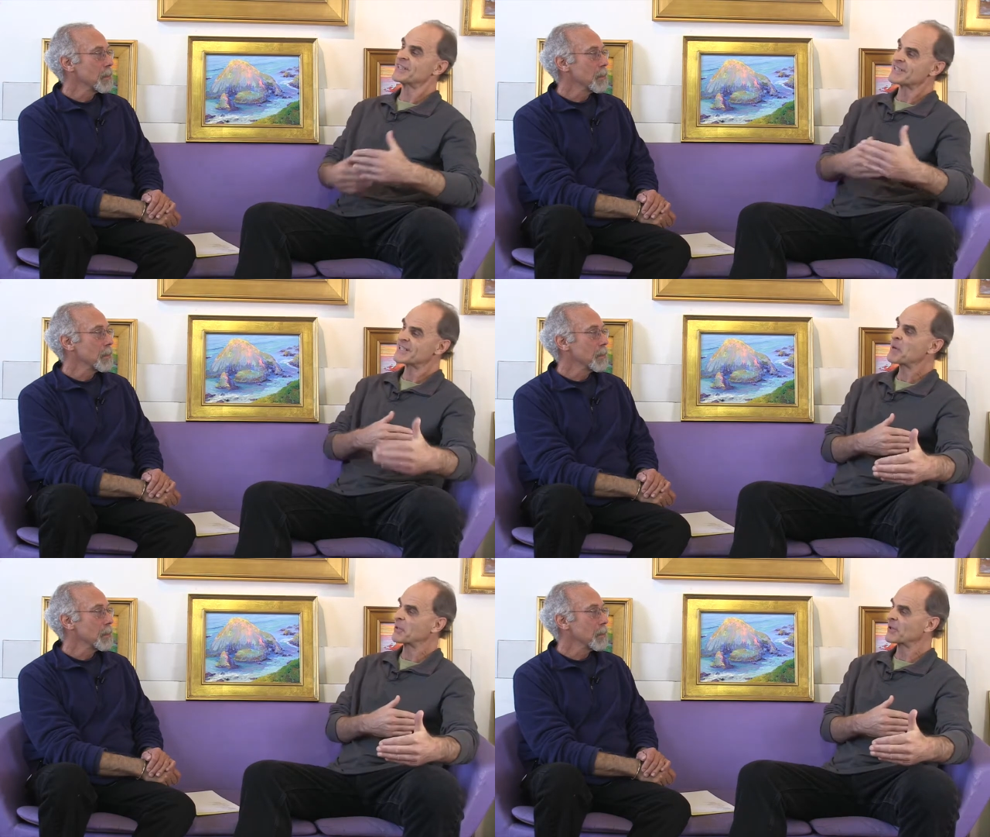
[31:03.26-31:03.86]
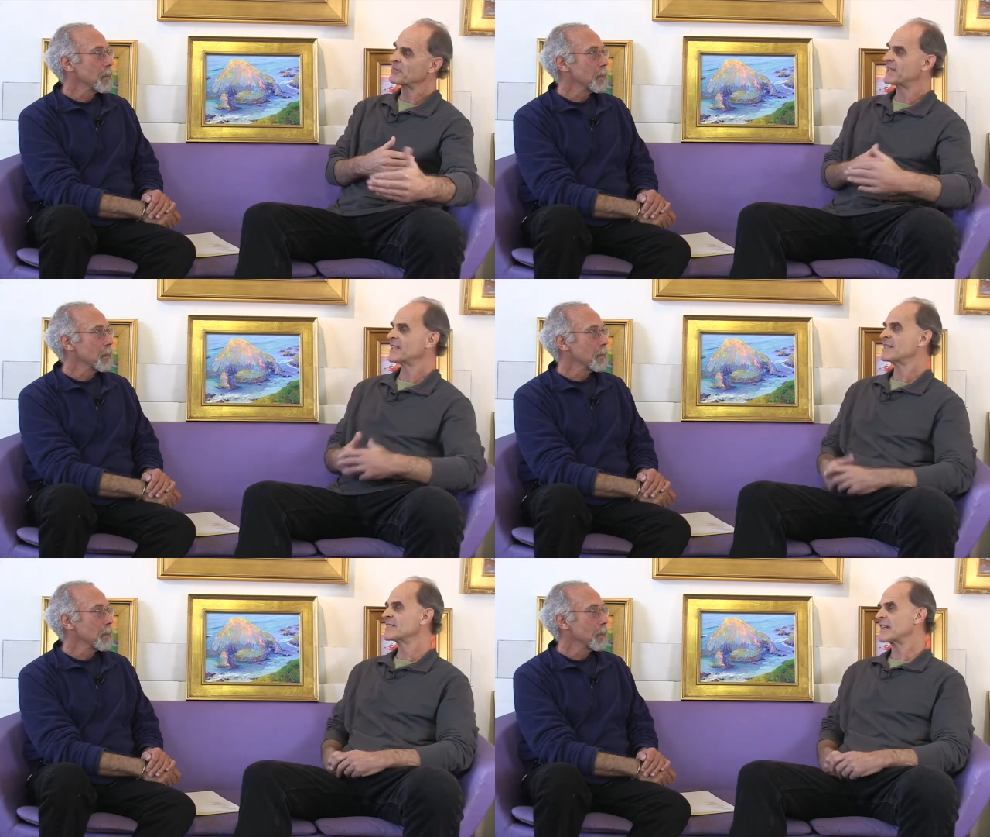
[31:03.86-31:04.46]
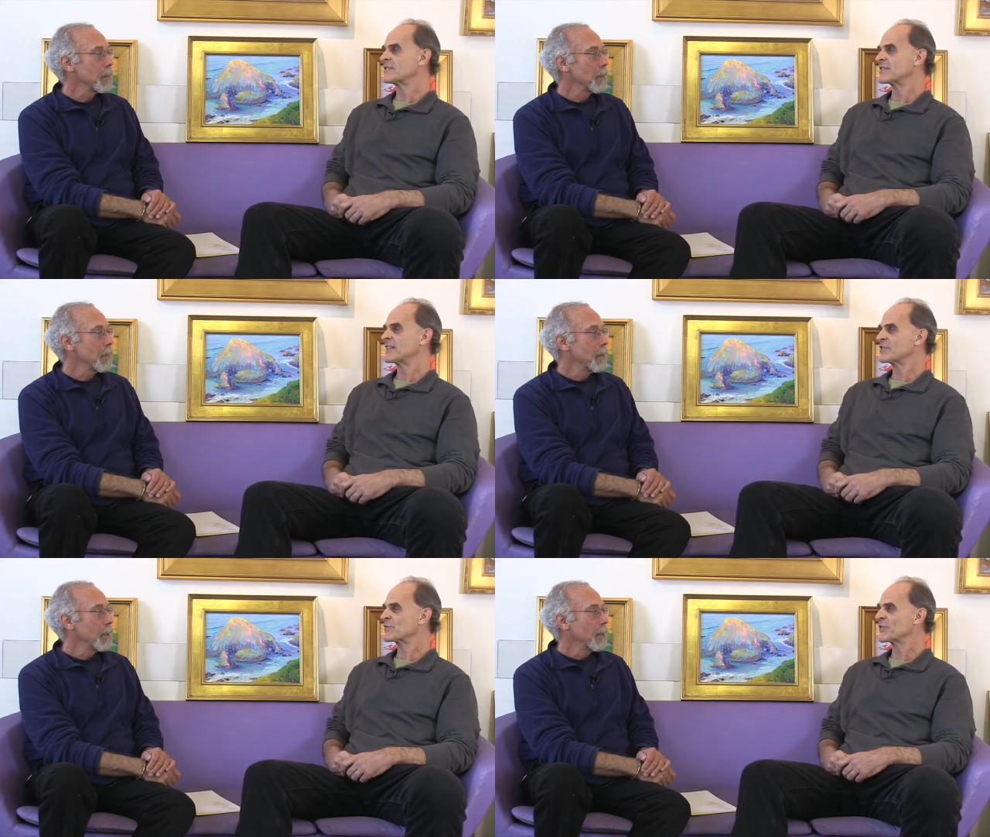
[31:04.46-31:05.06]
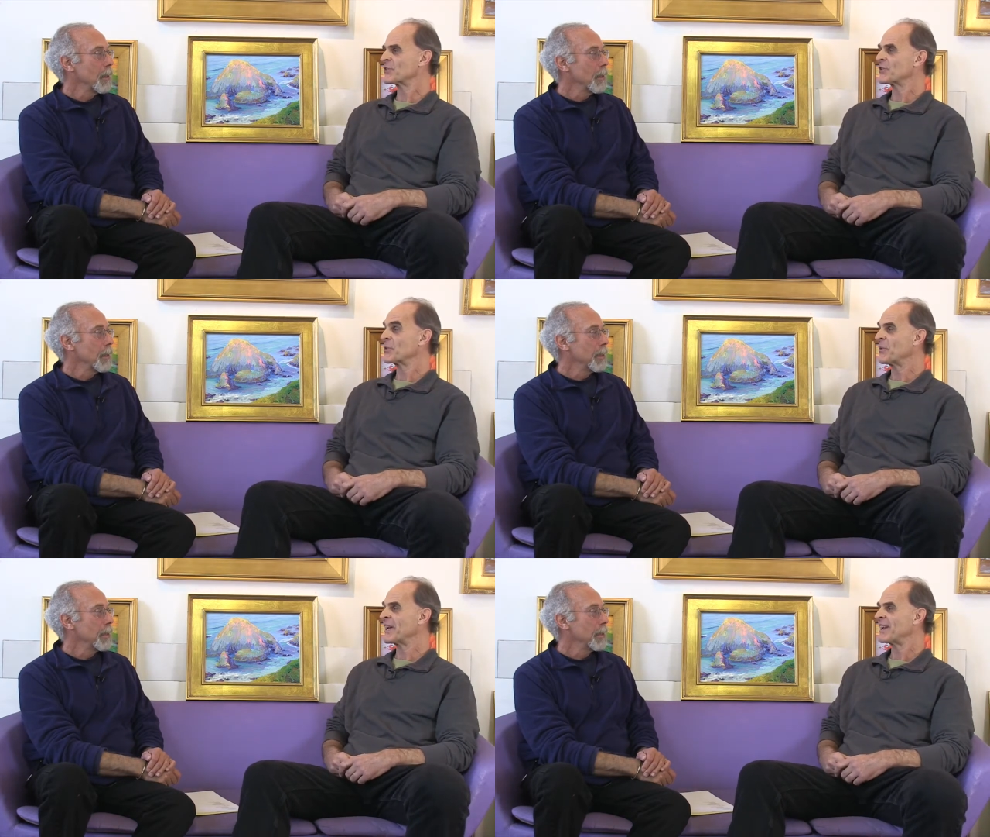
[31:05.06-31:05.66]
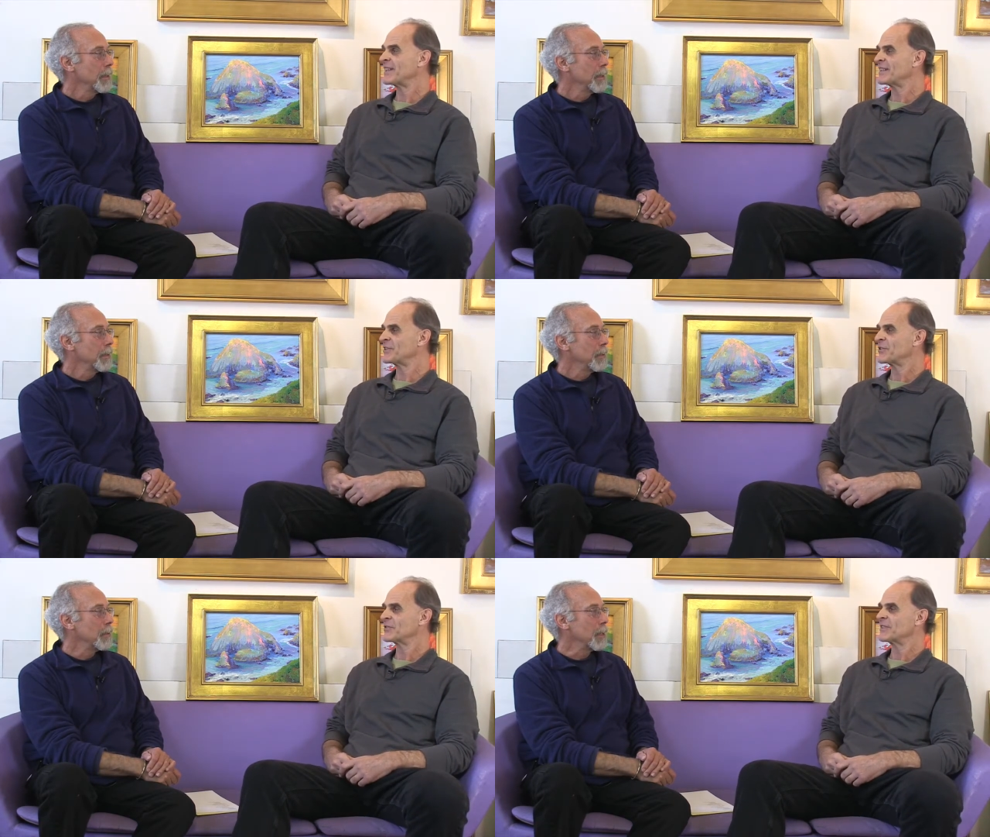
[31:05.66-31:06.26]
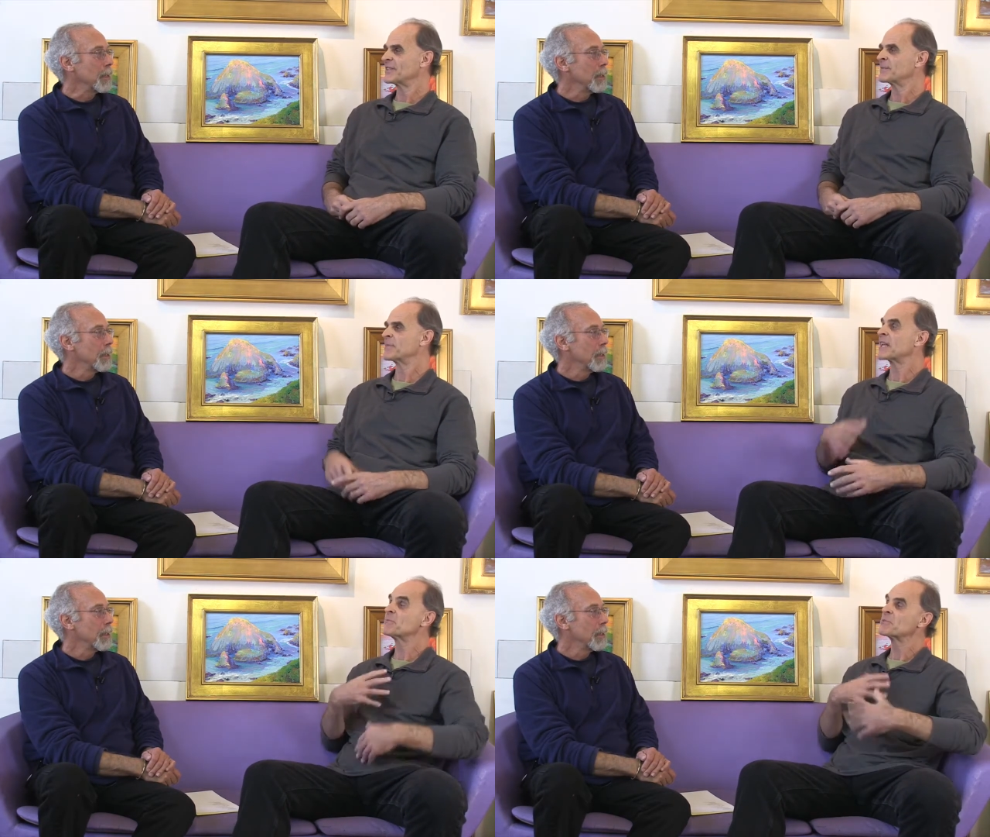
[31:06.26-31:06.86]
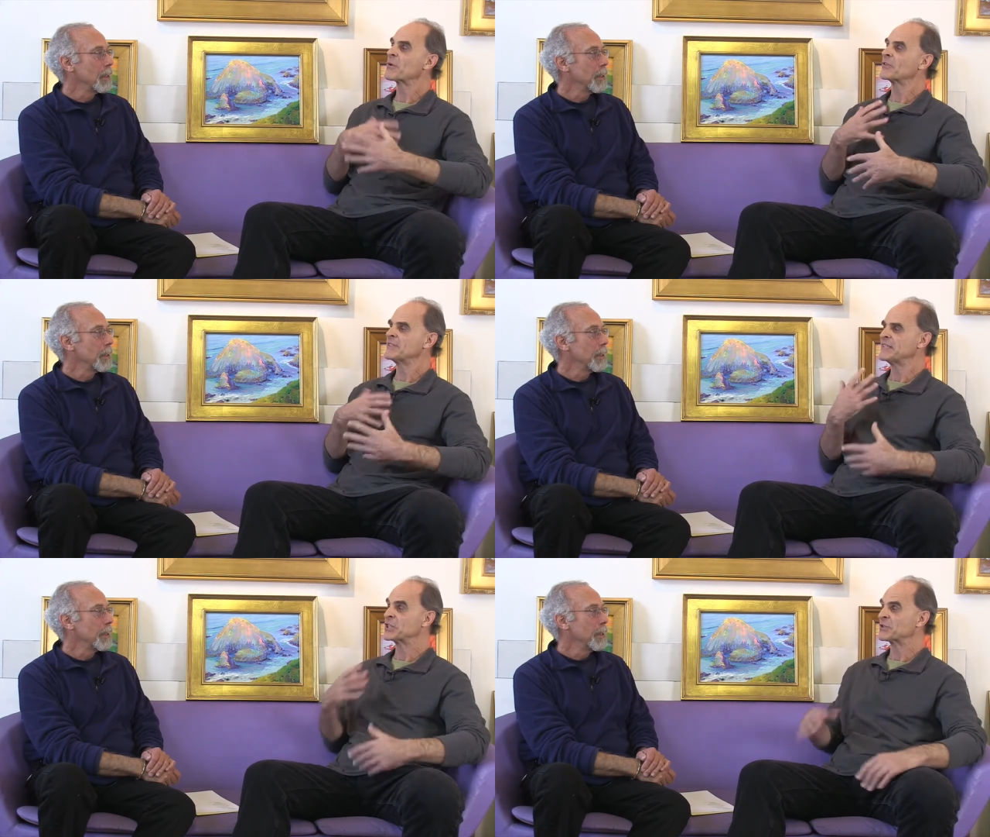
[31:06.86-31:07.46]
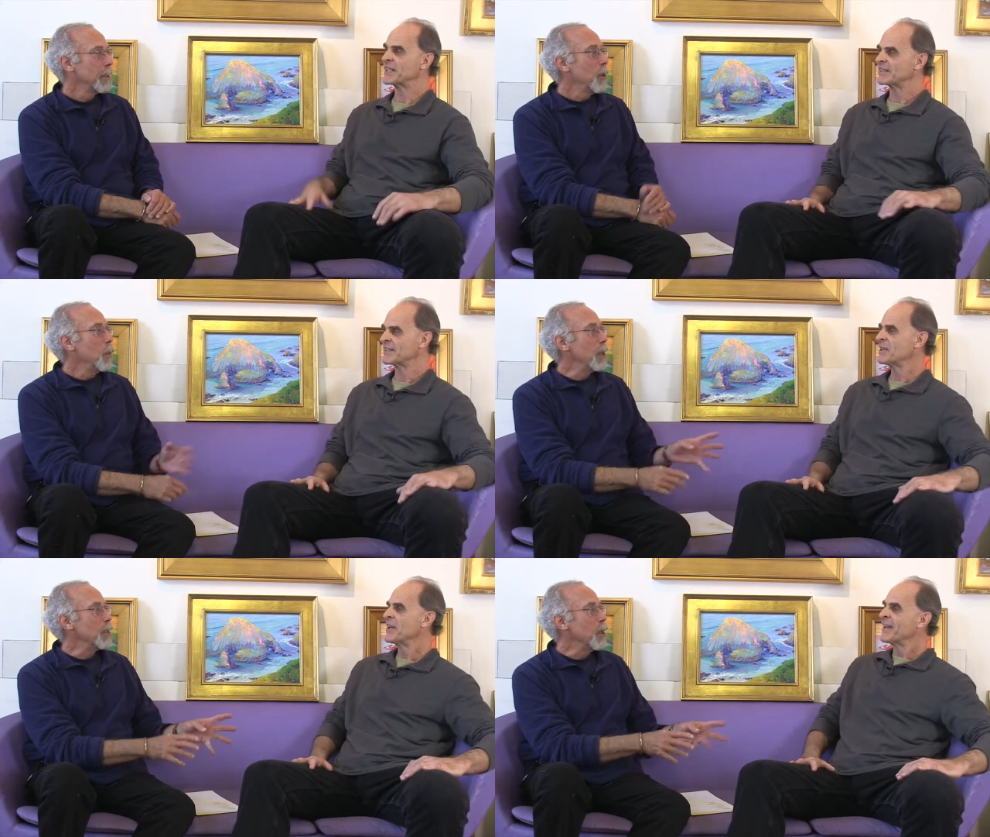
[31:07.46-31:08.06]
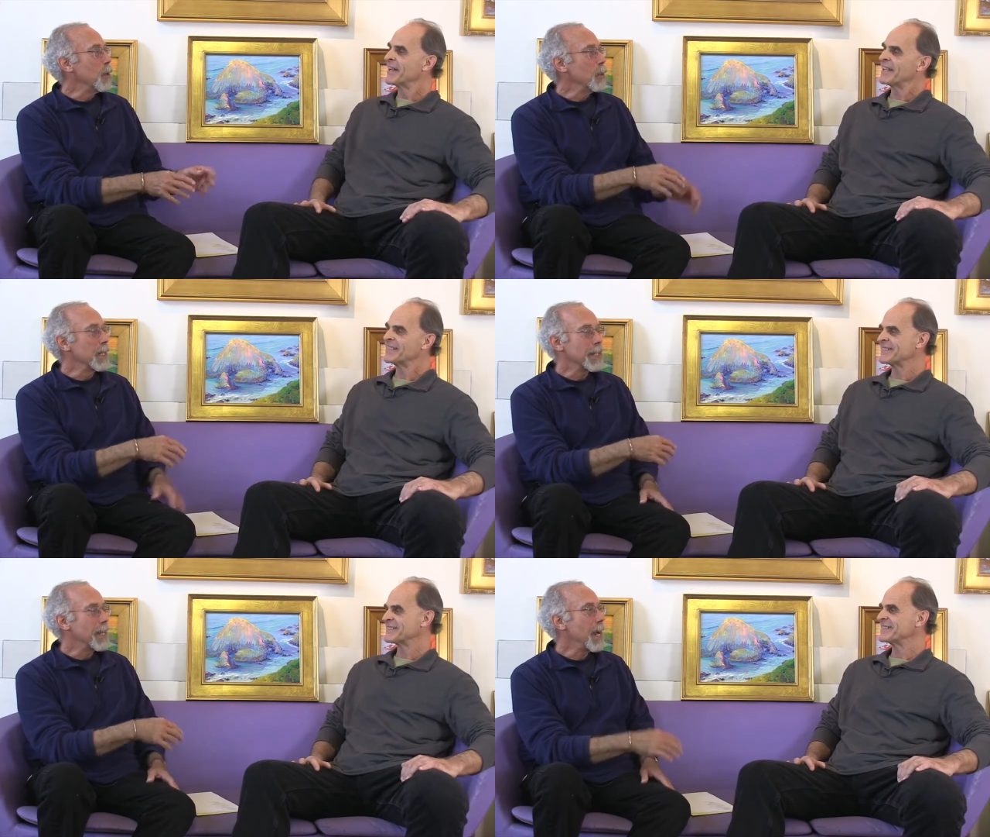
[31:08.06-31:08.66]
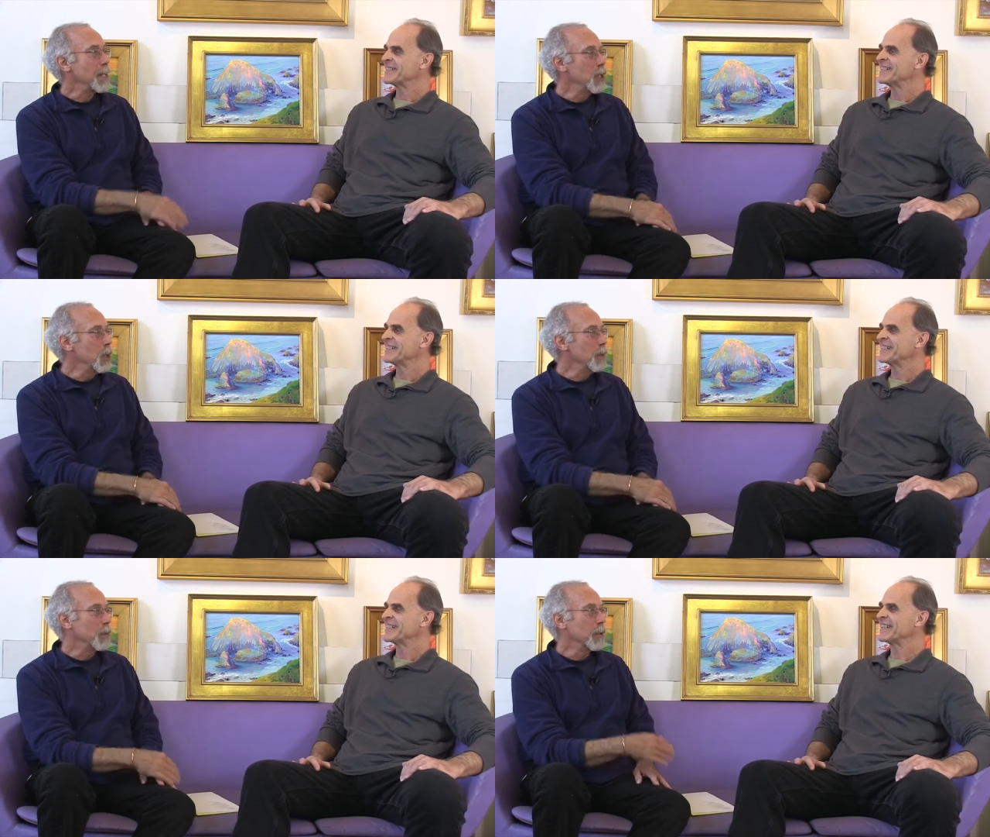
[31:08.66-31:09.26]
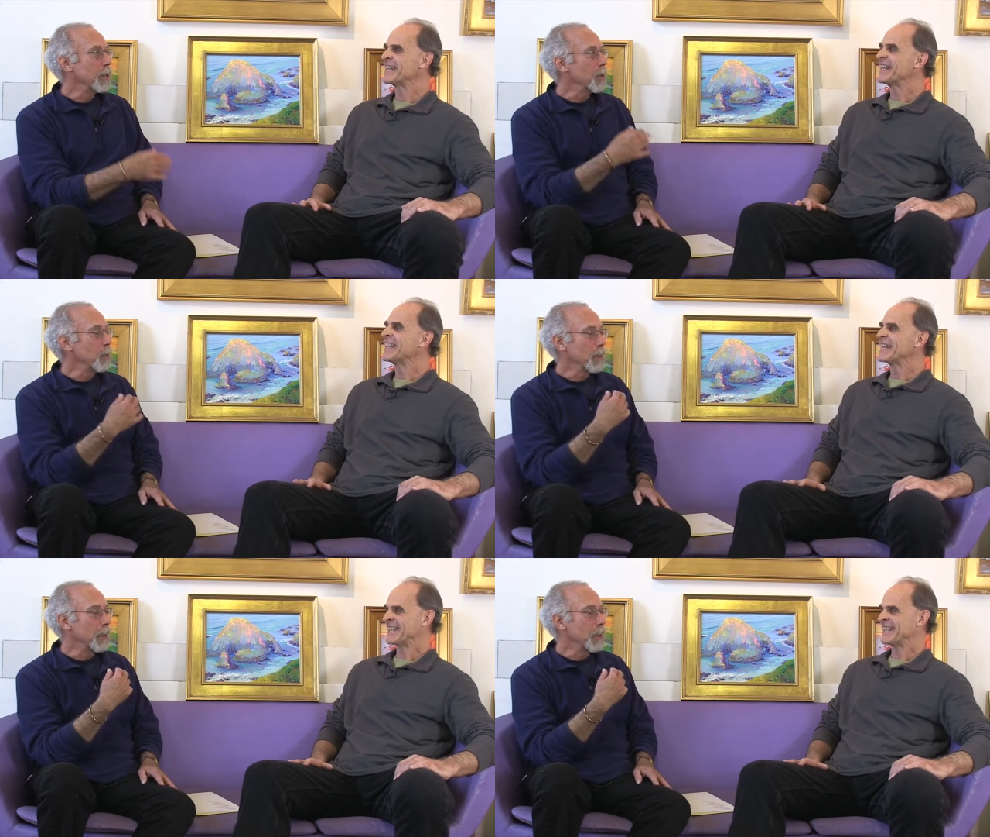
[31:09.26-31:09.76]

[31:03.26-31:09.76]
Speaker 1: the summer because as it gets further away, you know, right. it becomes more endearing.
Speaker 2: Well, you know, when it gets hot and humid, we're we're